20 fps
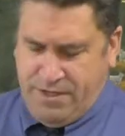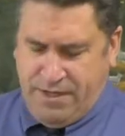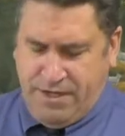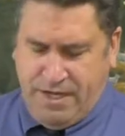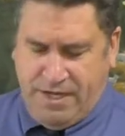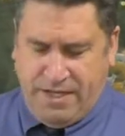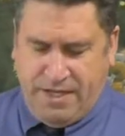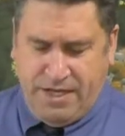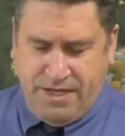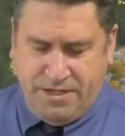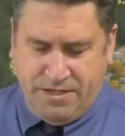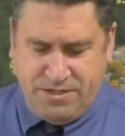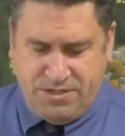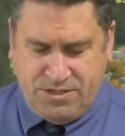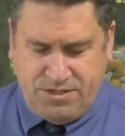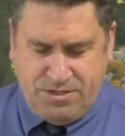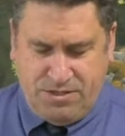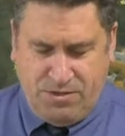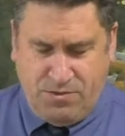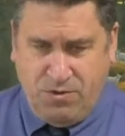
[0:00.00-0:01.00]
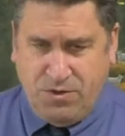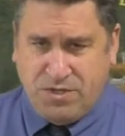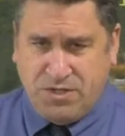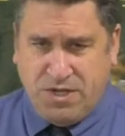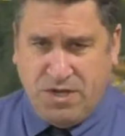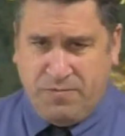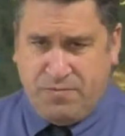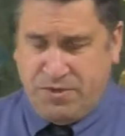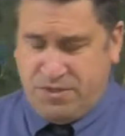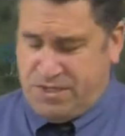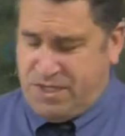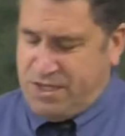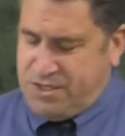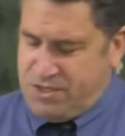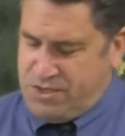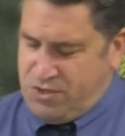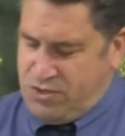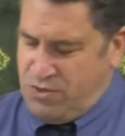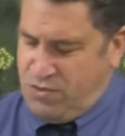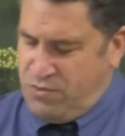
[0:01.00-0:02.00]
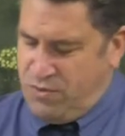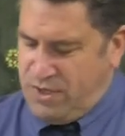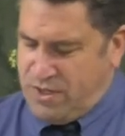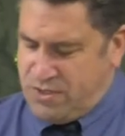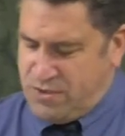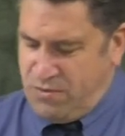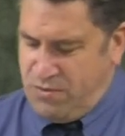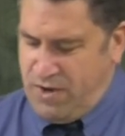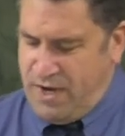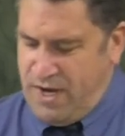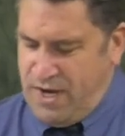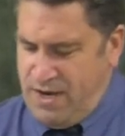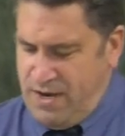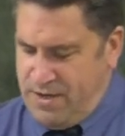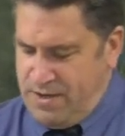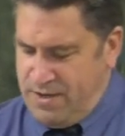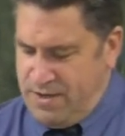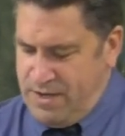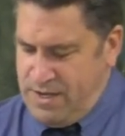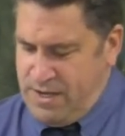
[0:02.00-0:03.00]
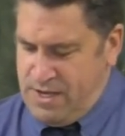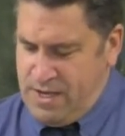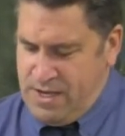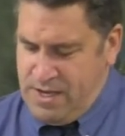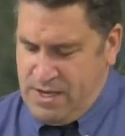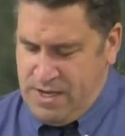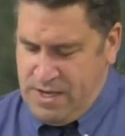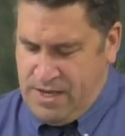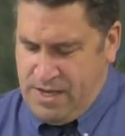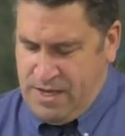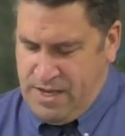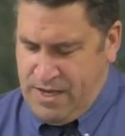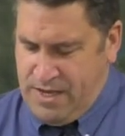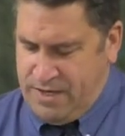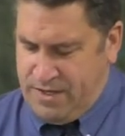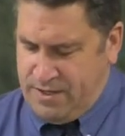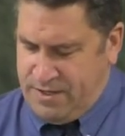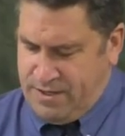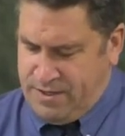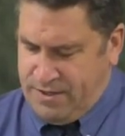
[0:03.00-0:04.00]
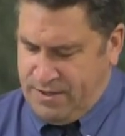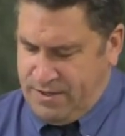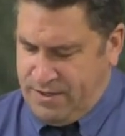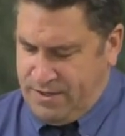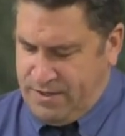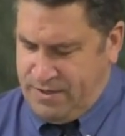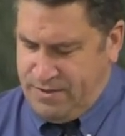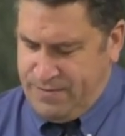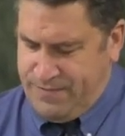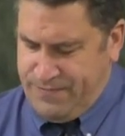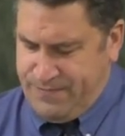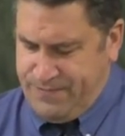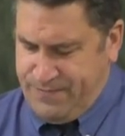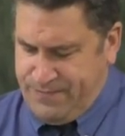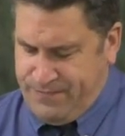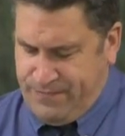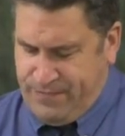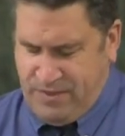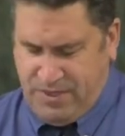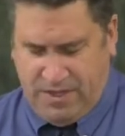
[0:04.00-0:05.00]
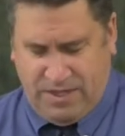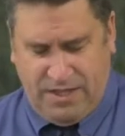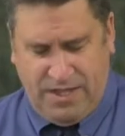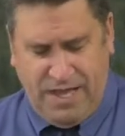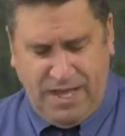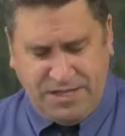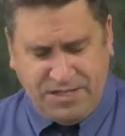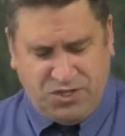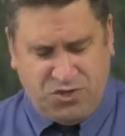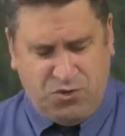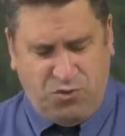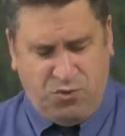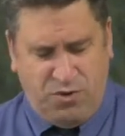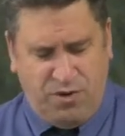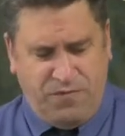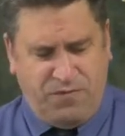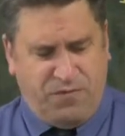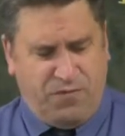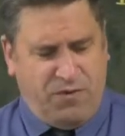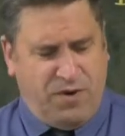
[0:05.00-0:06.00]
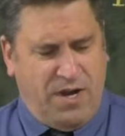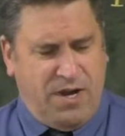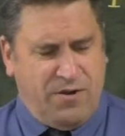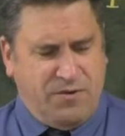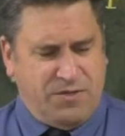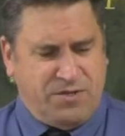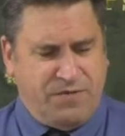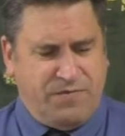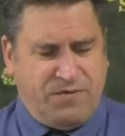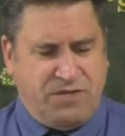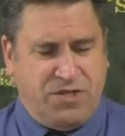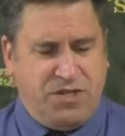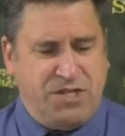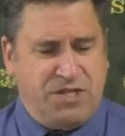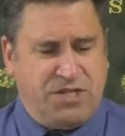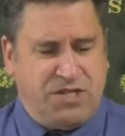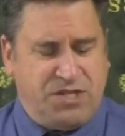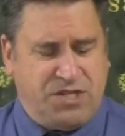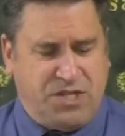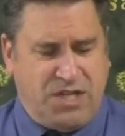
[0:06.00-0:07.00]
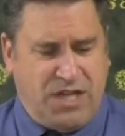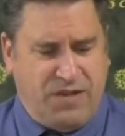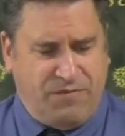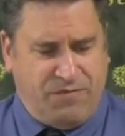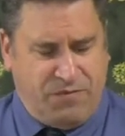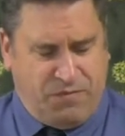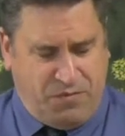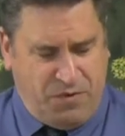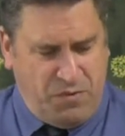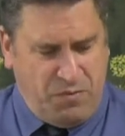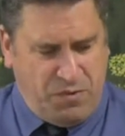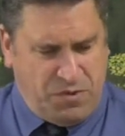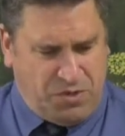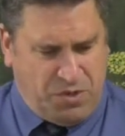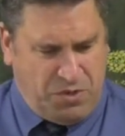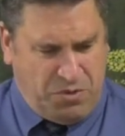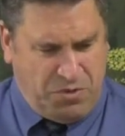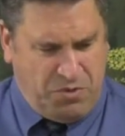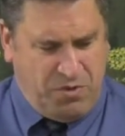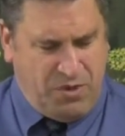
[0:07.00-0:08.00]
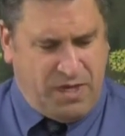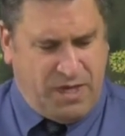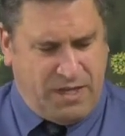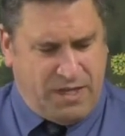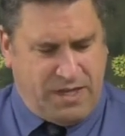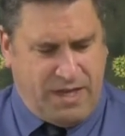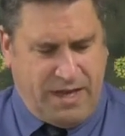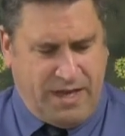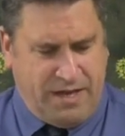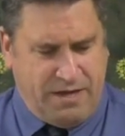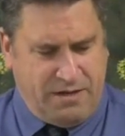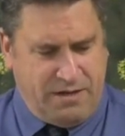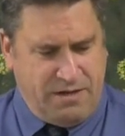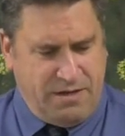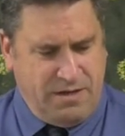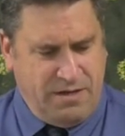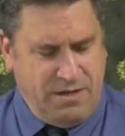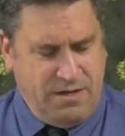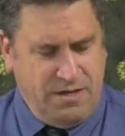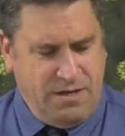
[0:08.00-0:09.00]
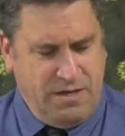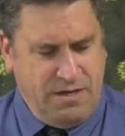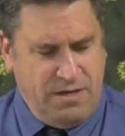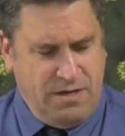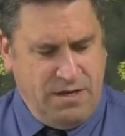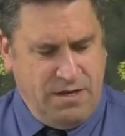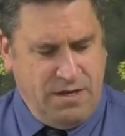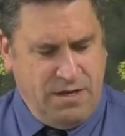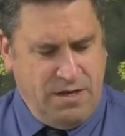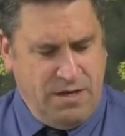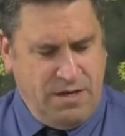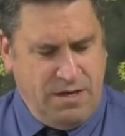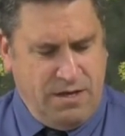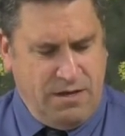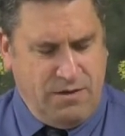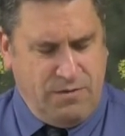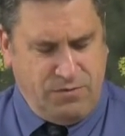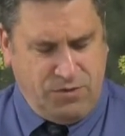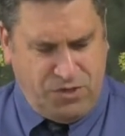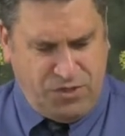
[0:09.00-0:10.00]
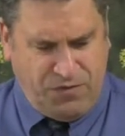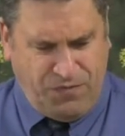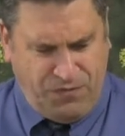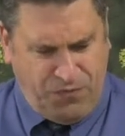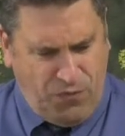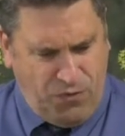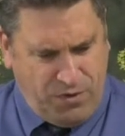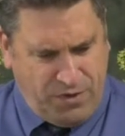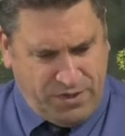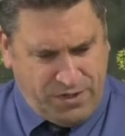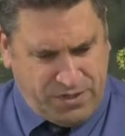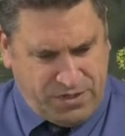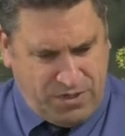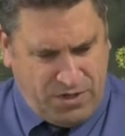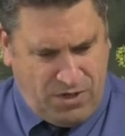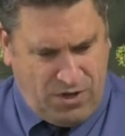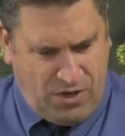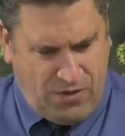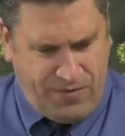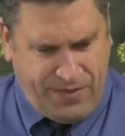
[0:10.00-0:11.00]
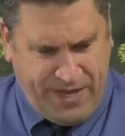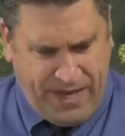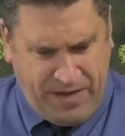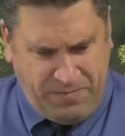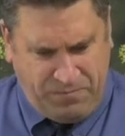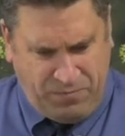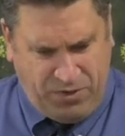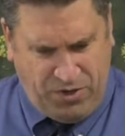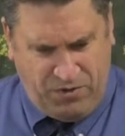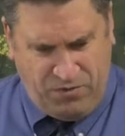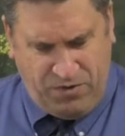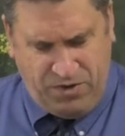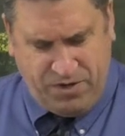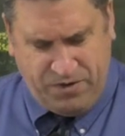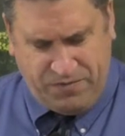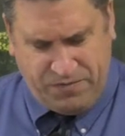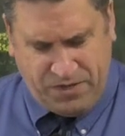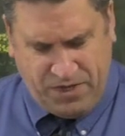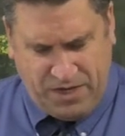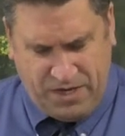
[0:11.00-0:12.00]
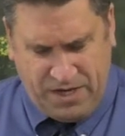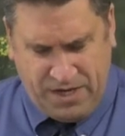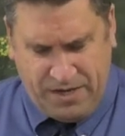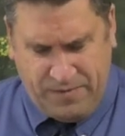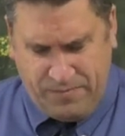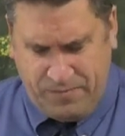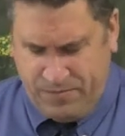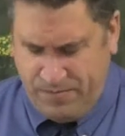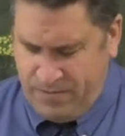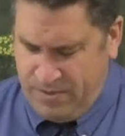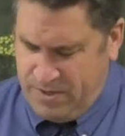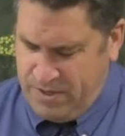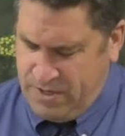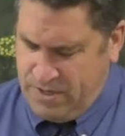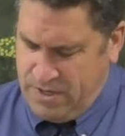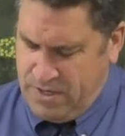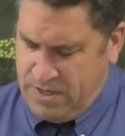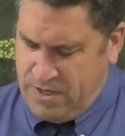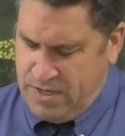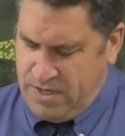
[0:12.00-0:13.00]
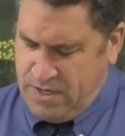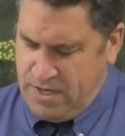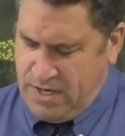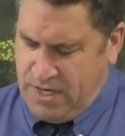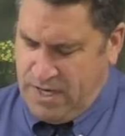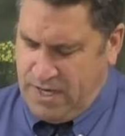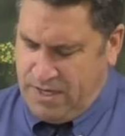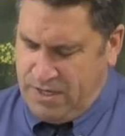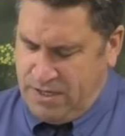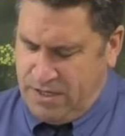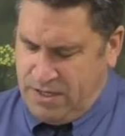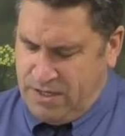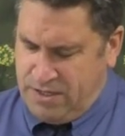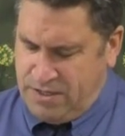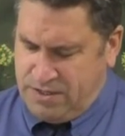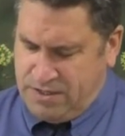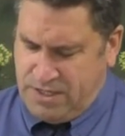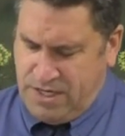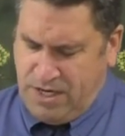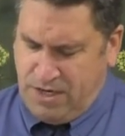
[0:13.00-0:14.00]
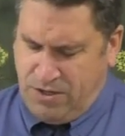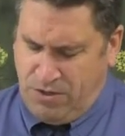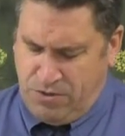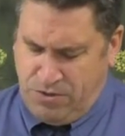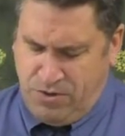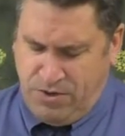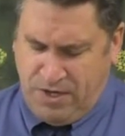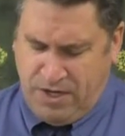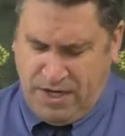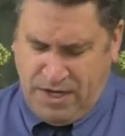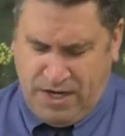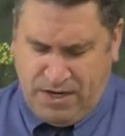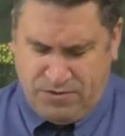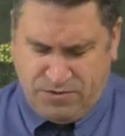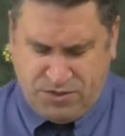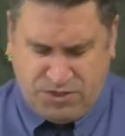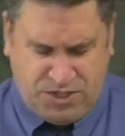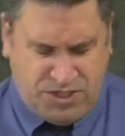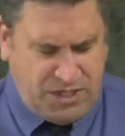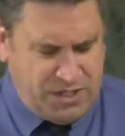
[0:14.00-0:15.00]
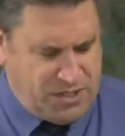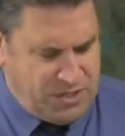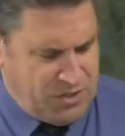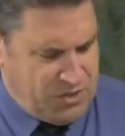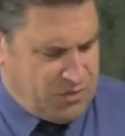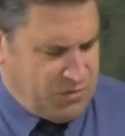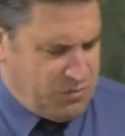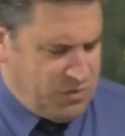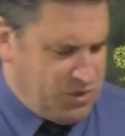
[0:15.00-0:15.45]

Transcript: And that's Lord's Supper is less than two weeks away. And uh, the last 24 hours of Jesus' life, if we were to look at that, uh, just focus on that period of time and take a look at how Jesus